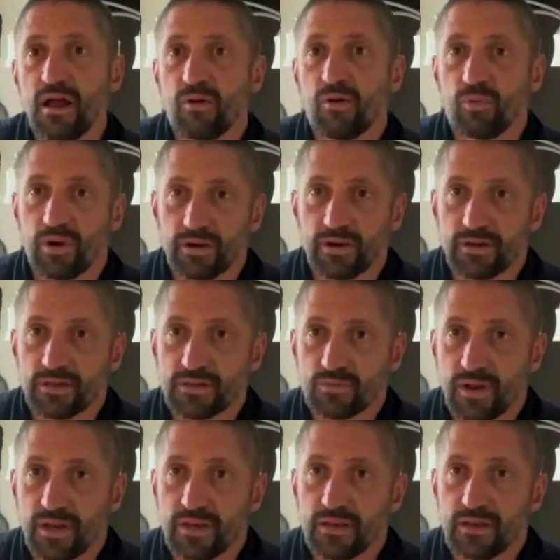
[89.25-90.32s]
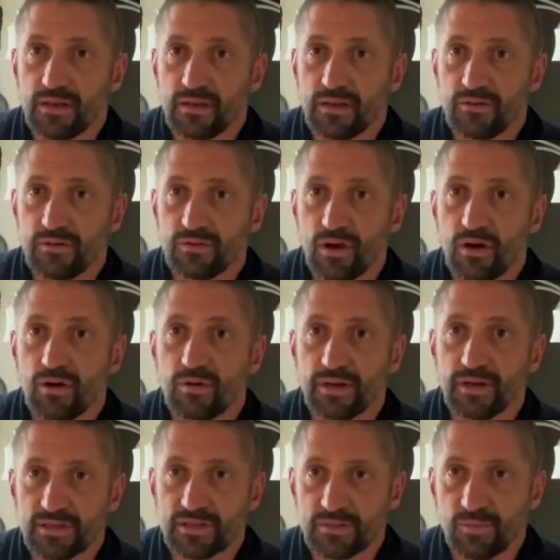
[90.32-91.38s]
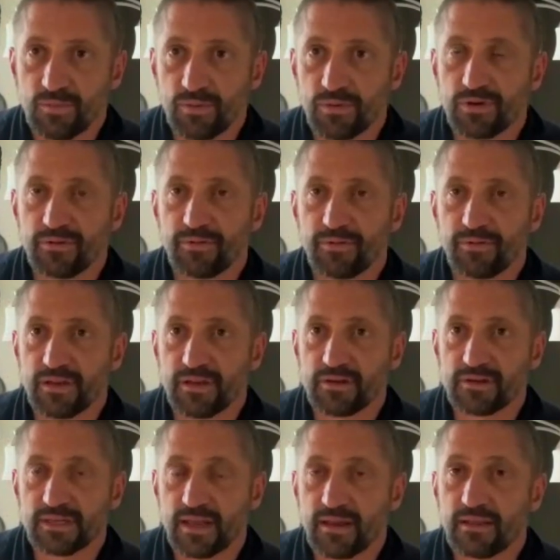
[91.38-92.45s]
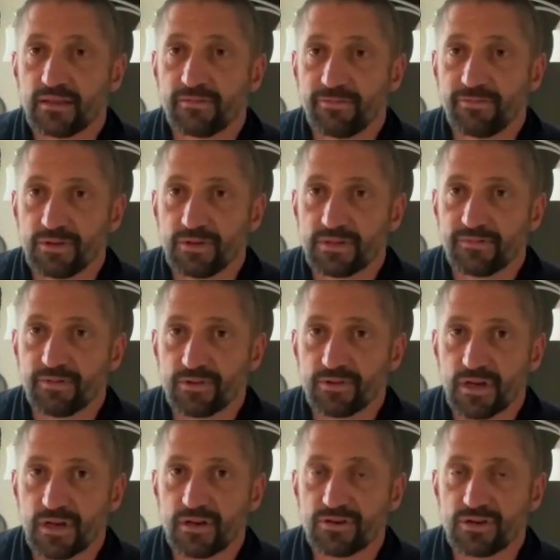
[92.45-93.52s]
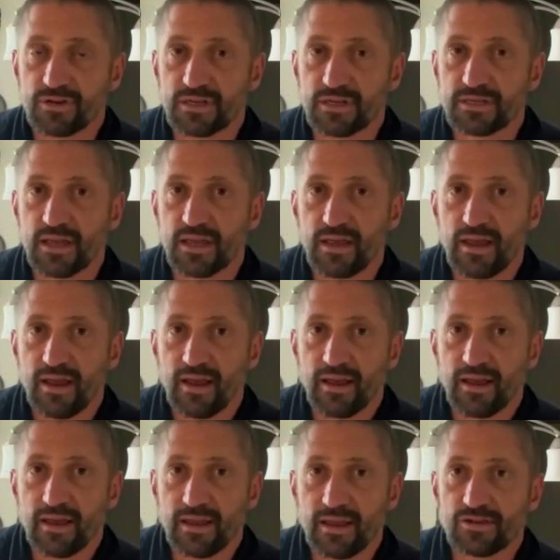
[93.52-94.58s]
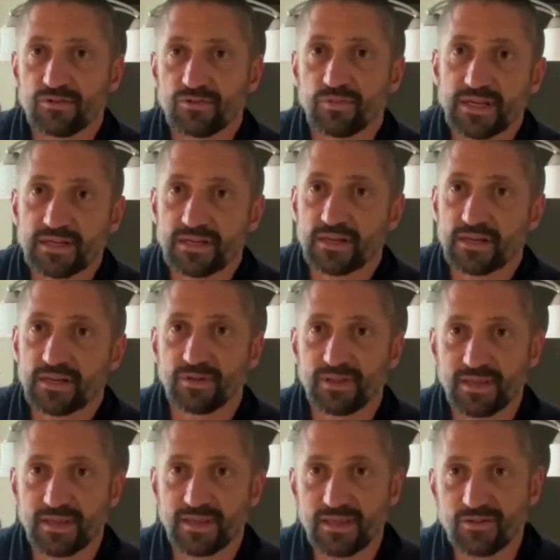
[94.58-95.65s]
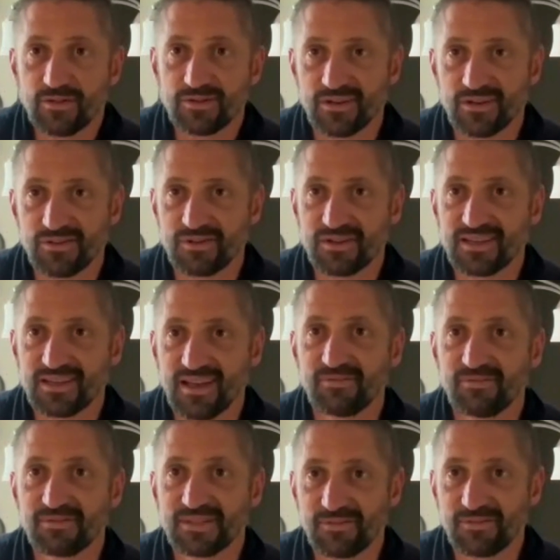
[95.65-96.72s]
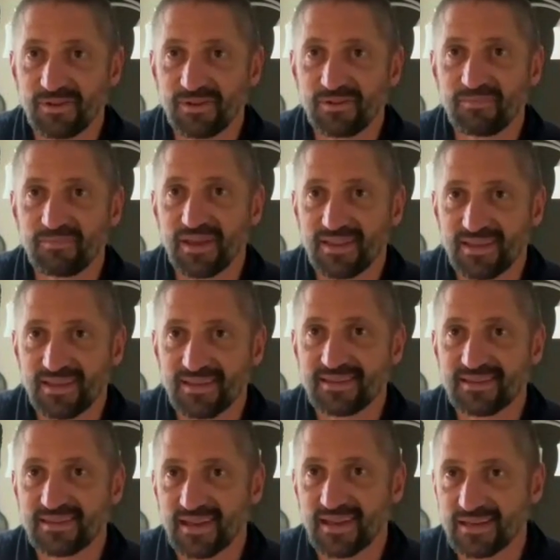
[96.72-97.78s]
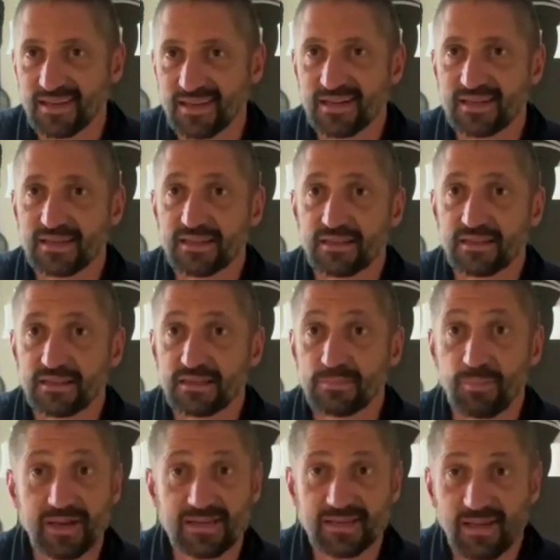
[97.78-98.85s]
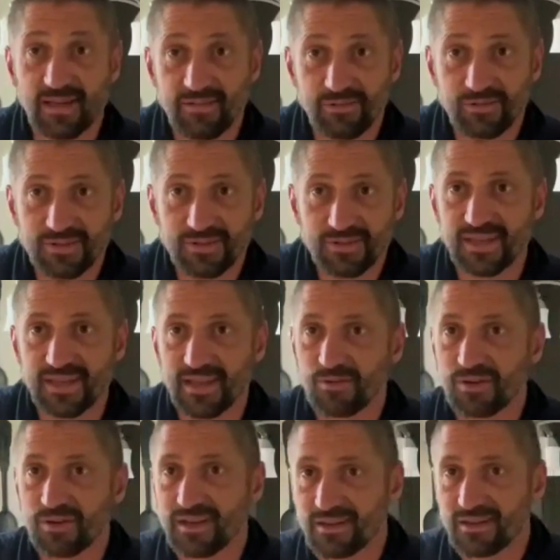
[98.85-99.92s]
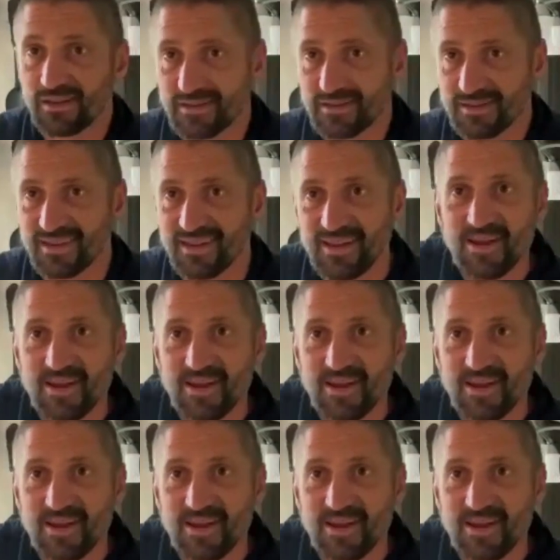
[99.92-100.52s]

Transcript: Whereas when you go and explore and really understand the foods of those countries, each region within those countries has different methods, techniques, spice levels, ingredients,